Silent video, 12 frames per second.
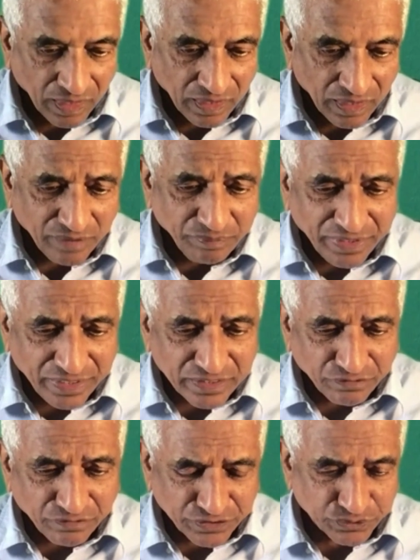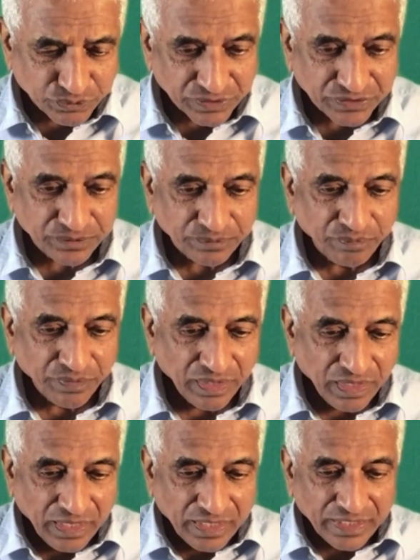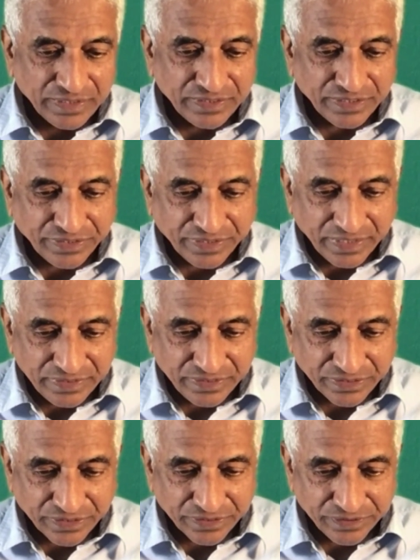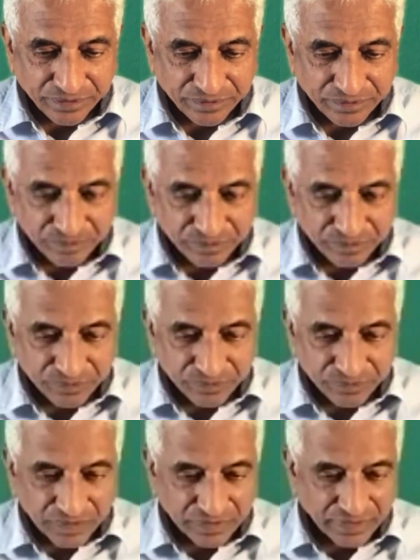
Let me read the first verse. In the 10th year, in the